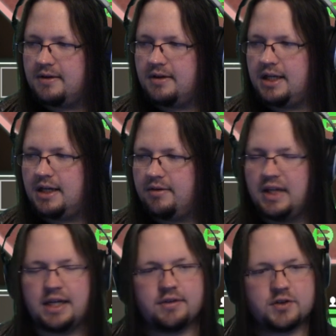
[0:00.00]

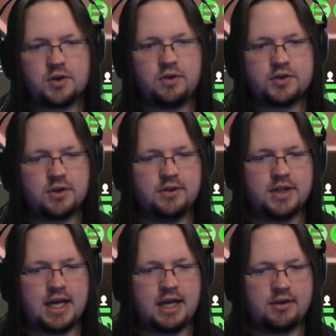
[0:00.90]
Like the Zoltan
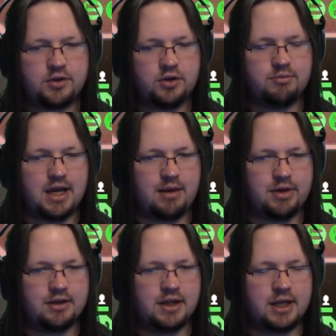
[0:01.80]
A could
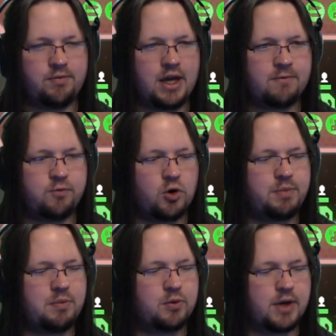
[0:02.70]
maybe. Like if you had 4
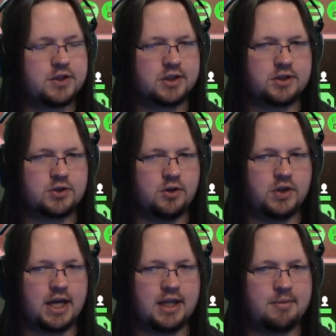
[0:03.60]
people racing the
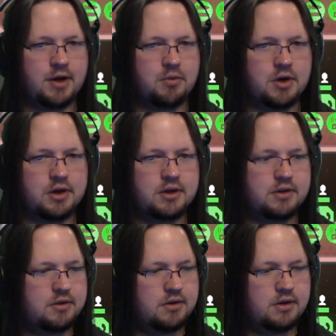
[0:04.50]
Zoltan A, that might work.
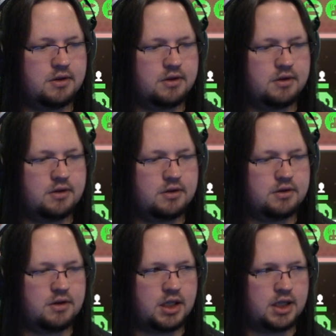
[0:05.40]

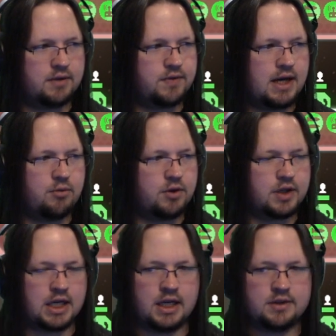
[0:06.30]
And if that were
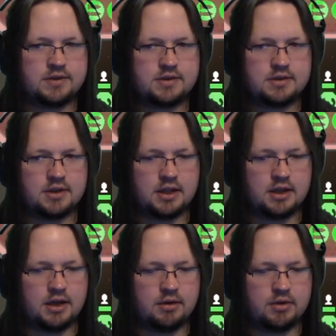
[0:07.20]
the case,
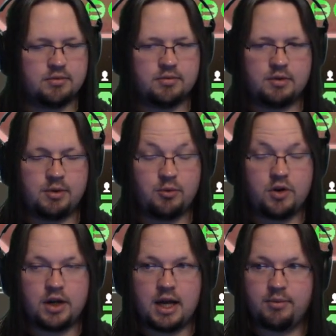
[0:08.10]
then I'd be more
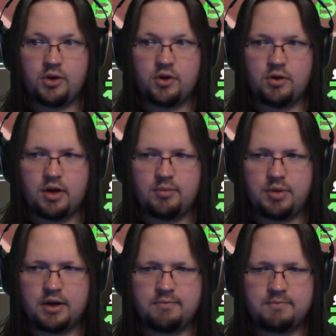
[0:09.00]
than happy to do it.
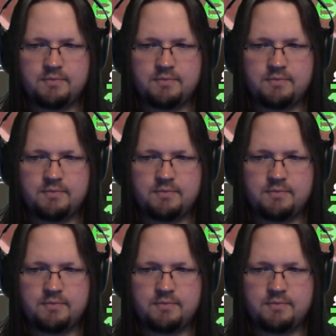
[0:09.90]
But